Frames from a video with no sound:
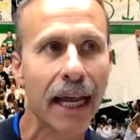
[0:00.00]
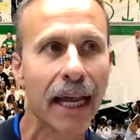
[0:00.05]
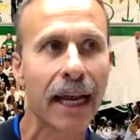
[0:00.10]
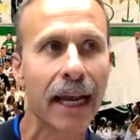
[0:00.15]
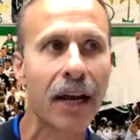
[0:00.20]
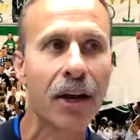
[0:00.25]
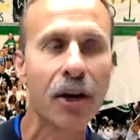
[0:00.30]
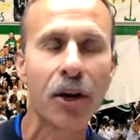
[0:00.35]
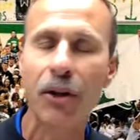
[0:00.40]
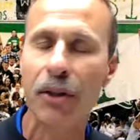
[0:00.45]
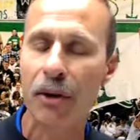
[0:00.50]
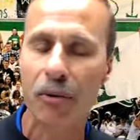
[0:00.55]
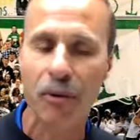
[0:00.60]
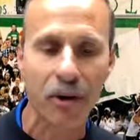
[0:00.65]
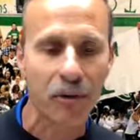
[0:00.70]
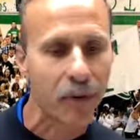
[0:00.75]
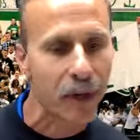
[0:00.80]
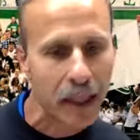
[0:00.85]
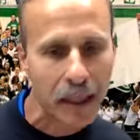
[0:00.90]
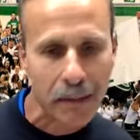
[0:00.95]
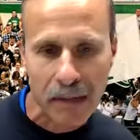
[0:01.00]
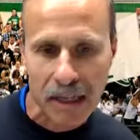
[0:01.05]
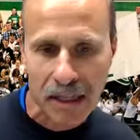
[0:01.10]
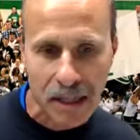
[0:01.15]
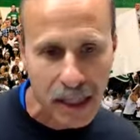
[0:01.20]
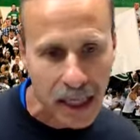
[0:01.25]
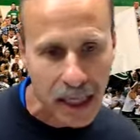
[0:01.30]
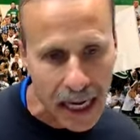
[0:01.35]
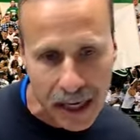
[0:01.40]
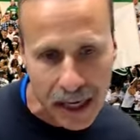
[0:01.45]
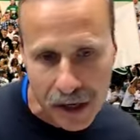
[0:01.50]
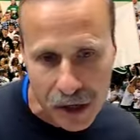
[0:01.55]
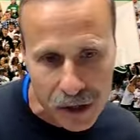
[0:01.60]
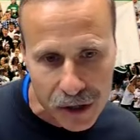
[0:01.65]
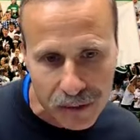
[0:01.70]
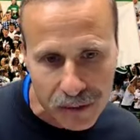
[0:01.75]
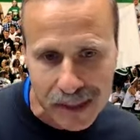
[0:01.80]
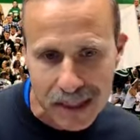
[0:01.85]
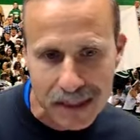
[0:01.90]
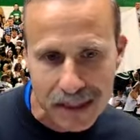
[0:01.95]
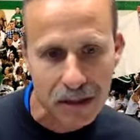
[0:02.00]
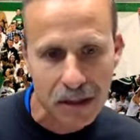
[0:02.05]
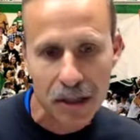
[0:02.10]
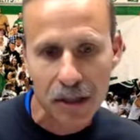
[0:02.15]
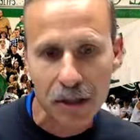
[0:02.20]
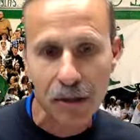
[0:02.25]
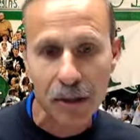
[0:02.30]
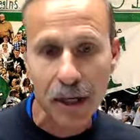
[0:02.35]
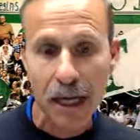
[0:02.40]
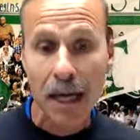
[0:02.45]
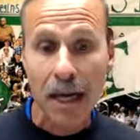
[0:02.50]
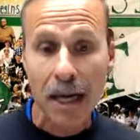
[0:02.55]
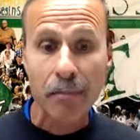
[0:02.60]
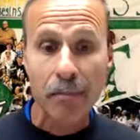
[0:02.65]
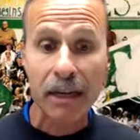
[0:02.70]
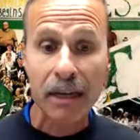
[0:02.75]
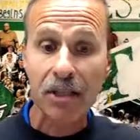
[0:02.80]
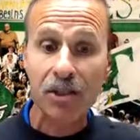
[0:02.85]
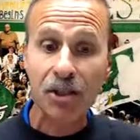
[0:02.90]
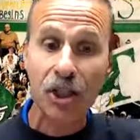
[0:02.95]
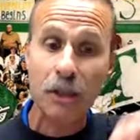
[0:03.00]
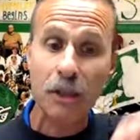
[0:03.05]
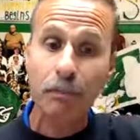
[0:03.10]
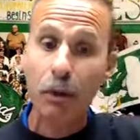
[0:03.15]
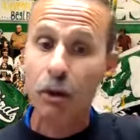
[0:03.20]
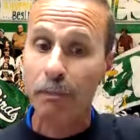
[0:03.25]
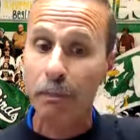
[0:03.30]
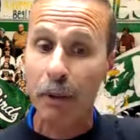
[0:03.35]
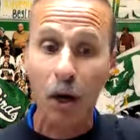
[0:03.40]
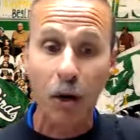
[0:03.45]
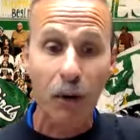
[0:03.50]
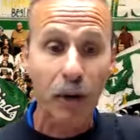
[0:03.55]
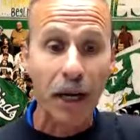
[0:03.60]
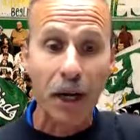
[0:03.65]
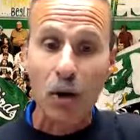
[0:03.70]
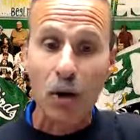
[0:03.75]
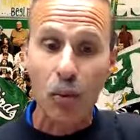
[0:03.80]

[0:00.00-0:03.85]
And I know that we're really missing that. I know you miss it too, but it's just postponed.